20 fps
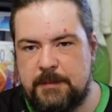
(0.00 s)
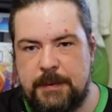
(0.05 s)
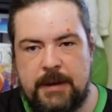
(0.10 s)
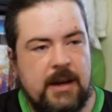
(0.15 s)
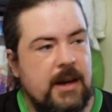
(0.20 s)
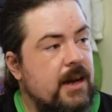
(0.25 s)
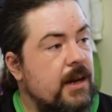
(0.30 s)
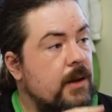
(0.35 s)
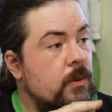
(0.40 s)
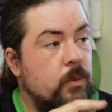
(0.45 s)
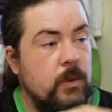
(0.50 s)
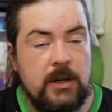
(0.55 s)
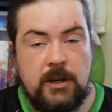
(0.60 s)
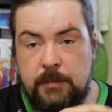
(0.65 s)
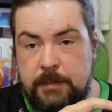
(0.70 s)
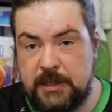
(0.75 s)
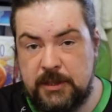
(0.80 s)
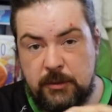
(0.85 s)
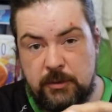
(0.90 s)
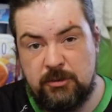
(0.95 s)
but I will
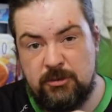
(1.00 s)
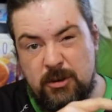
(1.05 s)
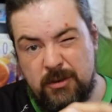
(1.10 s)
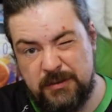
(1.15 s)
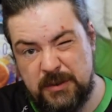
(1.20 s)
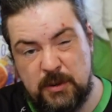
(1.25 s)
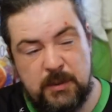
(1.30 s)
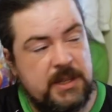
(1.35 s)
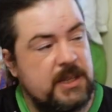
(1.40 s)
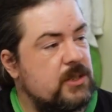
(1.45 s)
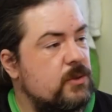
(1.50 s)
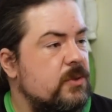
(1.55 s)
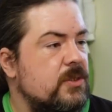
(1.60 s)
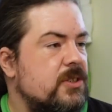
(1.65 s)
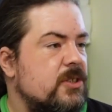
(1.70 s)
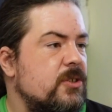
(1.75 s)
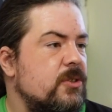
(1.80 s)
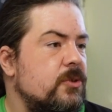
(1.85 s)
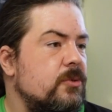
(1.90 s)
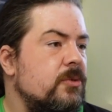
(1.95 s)
be doing a review of this one
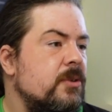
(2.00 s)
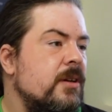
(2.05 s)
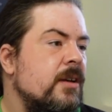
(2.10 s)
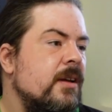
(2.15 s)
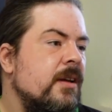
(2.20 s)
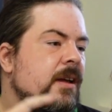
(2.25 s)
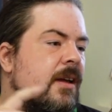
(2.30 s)
soon.